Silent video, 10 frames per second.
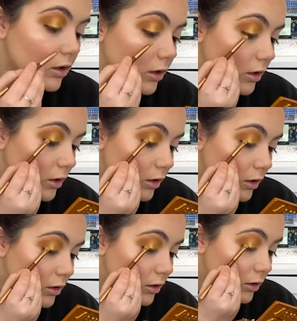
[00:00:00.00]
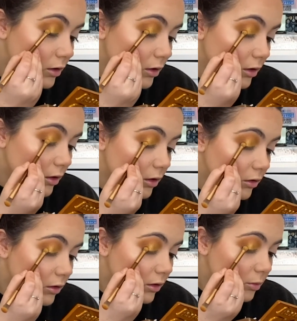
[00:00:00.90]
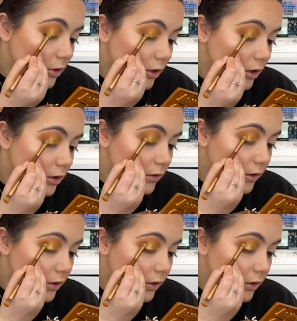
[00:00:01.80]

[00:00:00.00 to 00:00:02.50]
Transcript: And I'm gonna park it